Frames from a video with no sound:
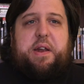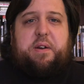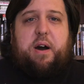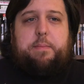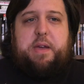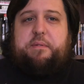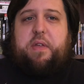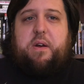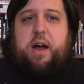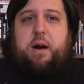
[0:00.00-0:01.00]
find a copy
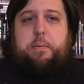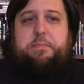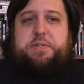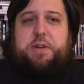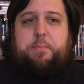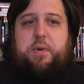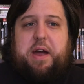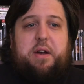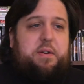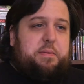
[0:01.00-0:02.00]
of their album
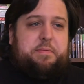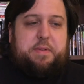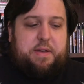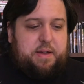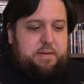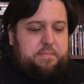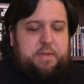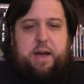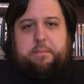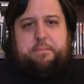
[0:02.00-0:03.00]
somewhere.
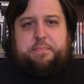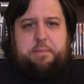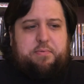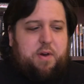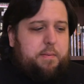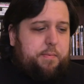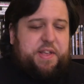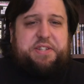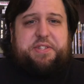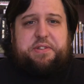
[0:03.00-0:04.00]
I, uh, they
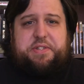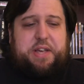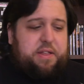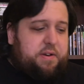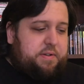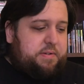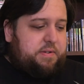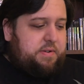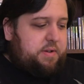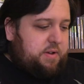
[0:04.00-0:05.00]
probably still selling it on